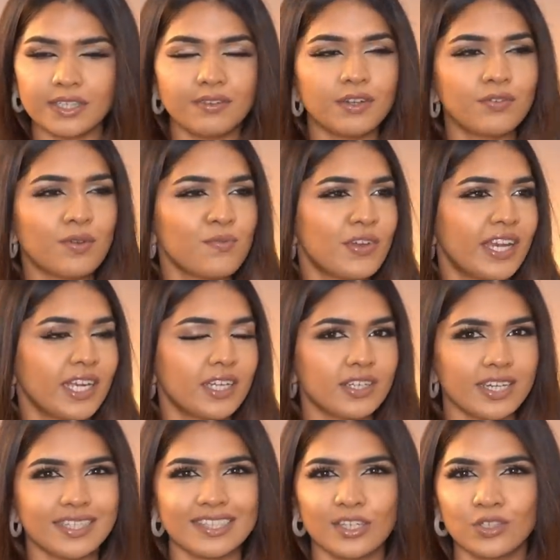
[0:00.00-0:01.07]
Even if I'm wearing a
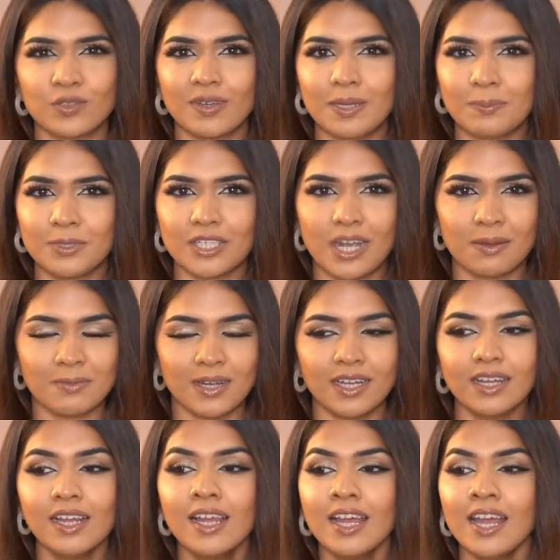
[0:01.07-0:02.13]
dress, I used to wear a
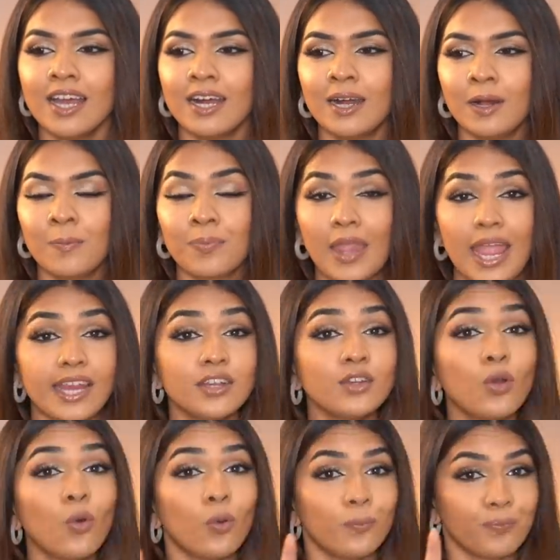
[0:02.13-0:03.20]
pajama. I
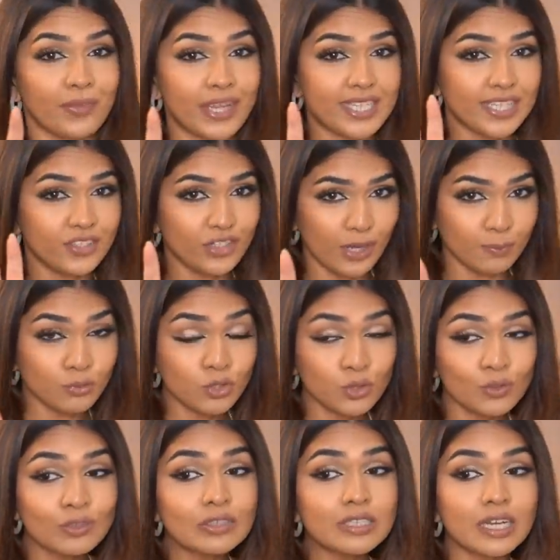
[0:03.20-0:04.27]
know it's a
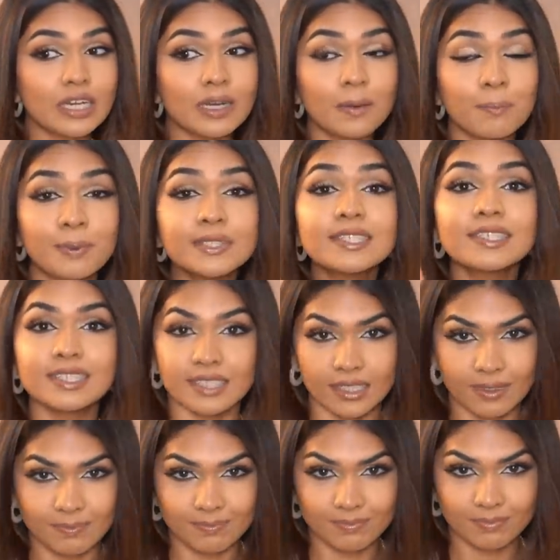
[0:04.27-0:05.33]
jumpsuit, but
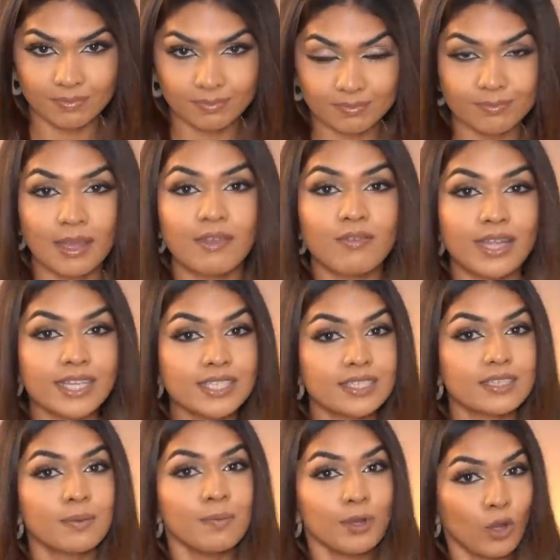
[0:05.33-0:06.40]
still my
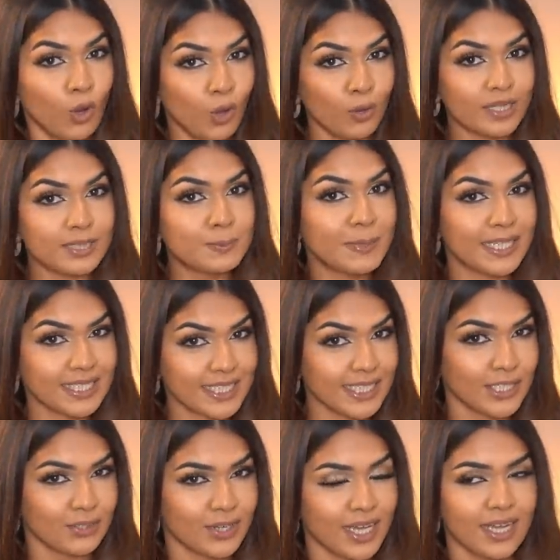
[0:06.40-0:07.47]
waist below is being
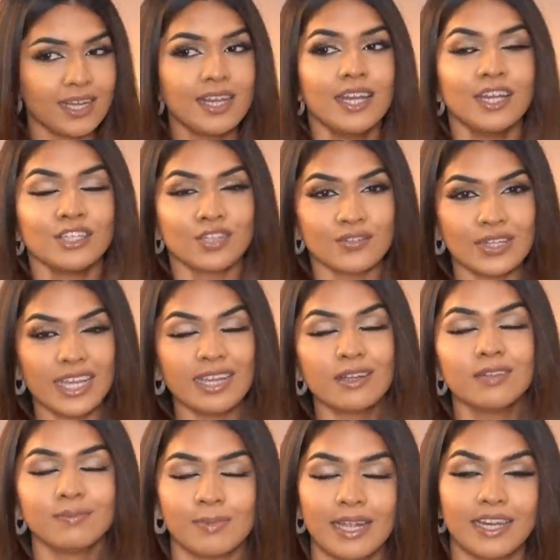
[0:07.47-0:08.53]
seen today, so
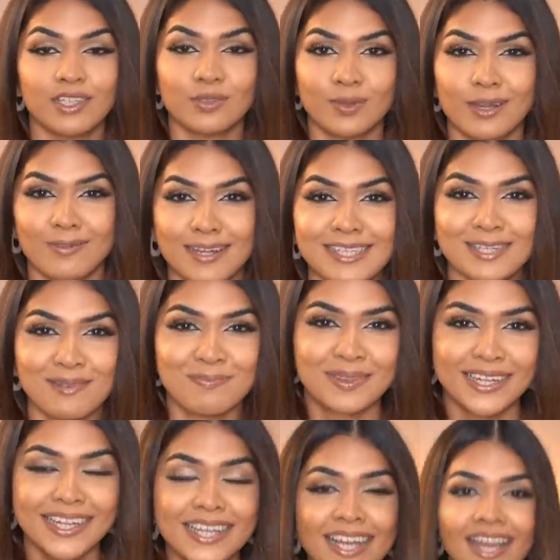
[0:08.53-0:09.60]
like might as well wear
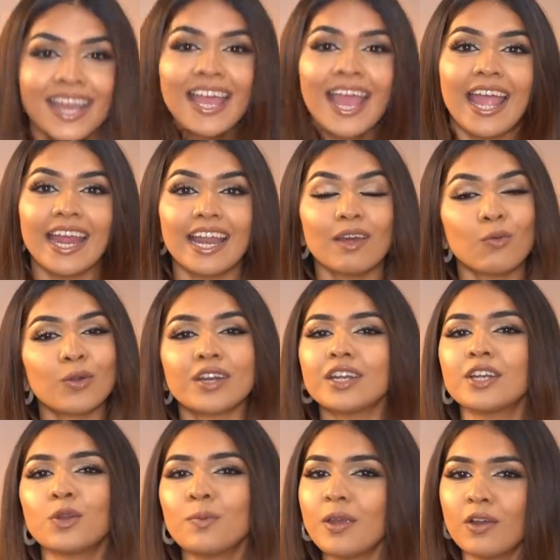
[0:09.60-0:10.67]
something. And I
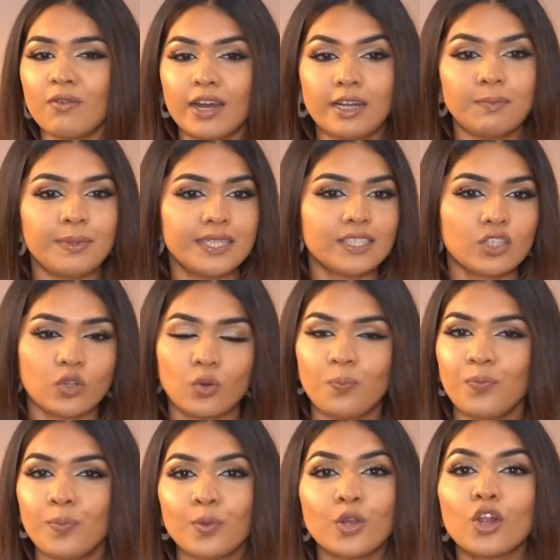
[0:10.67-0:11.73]
wanted it to be a one piece,
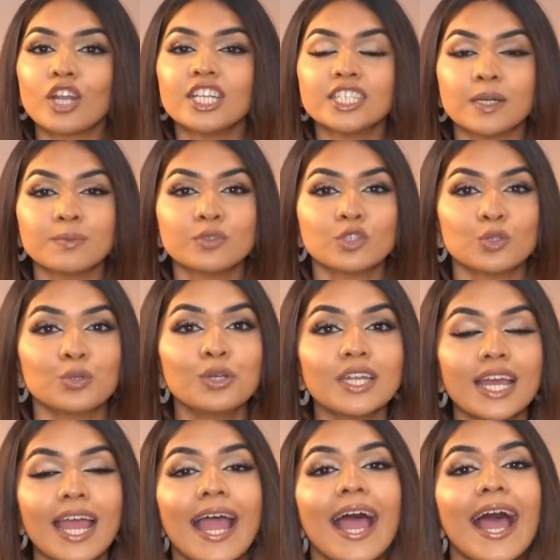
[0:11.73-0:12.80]
so put on a jumpsuit.